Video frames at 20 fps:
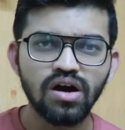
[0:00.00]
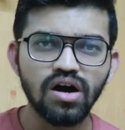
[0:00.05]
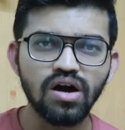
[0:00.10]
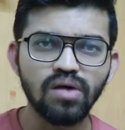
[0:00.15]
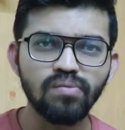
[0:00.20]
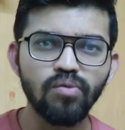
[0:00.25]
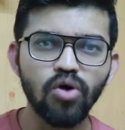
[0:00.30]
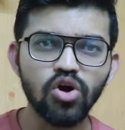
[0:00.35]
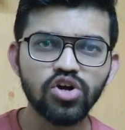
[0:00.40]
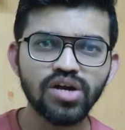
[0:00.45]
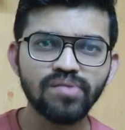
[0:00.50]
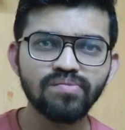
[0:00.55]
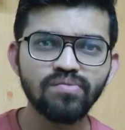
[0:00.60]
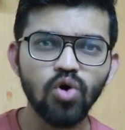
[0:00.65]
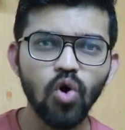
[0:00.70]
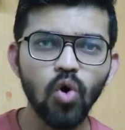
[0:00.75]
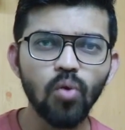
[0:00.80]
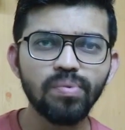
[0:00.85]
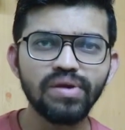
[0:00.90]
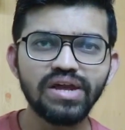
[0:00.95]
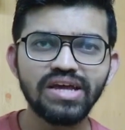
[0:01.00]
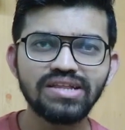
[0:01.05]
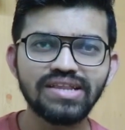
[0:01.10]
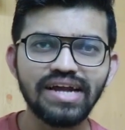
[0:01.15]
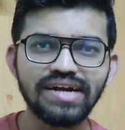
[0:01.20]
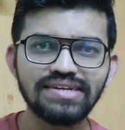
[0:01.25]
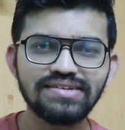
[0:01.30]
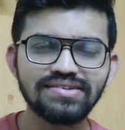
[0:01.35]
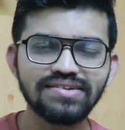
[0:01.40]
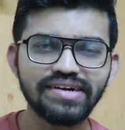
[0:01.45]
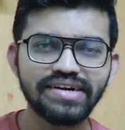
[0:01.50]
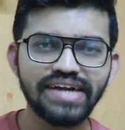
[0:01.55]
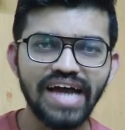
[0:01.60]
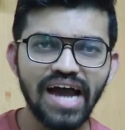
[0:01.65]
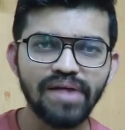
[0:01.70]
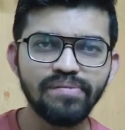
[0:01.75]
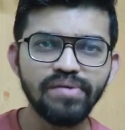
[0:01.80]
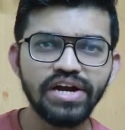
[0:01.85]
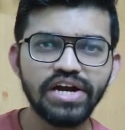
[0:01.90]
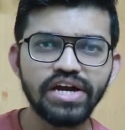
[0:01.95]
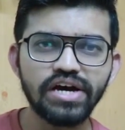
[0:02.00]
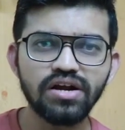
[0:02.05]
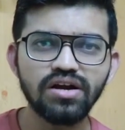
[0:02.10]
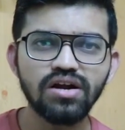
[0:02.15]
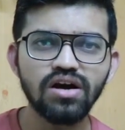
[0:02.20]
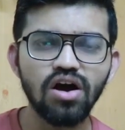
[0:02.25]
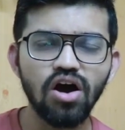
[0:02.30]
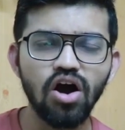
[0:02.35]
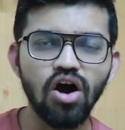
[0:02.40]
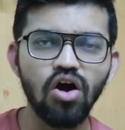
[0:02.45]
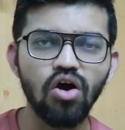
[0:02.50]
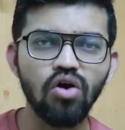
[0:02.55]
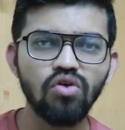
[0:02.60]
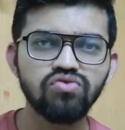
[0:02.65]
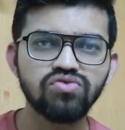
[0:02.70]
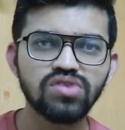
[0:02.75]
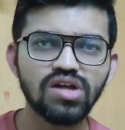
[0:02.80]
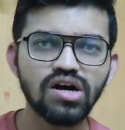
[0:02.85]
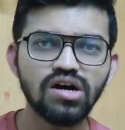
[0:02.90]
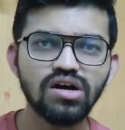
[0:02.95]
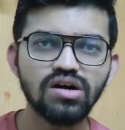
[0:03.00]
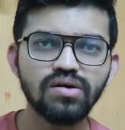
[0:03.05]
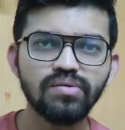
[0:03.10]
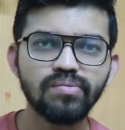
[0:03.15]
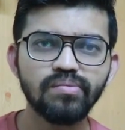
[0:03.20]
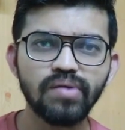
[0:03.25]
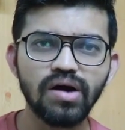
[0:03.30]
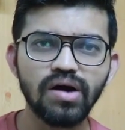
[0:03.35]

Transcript: bottom opening, that is the diameter of the